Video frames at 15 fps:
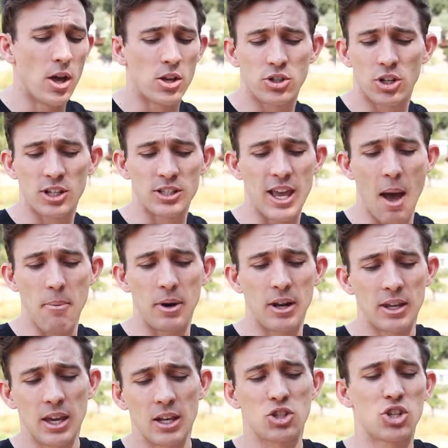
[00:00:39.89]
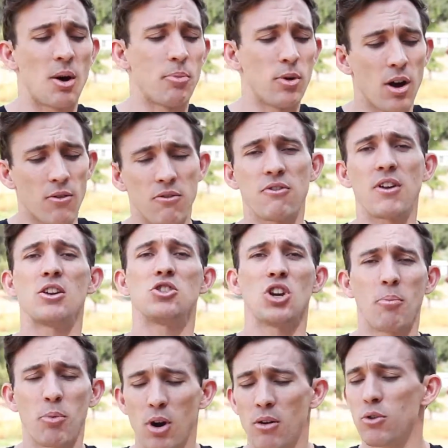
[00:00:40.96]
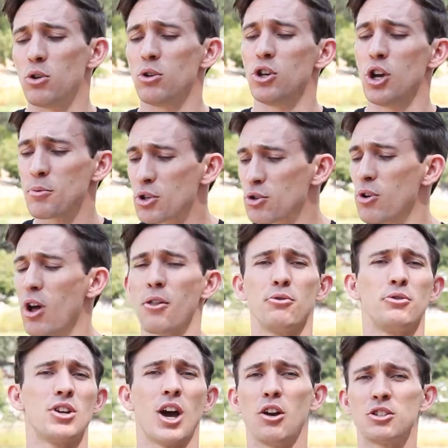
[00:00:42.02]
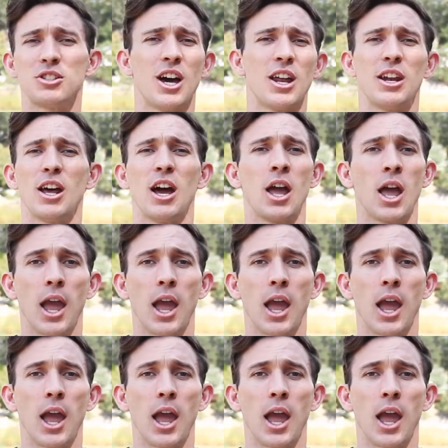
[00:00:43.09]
circuit's happening, kids jumping over things, jumping over hula hoops, crawling through tunnels, da-da-da,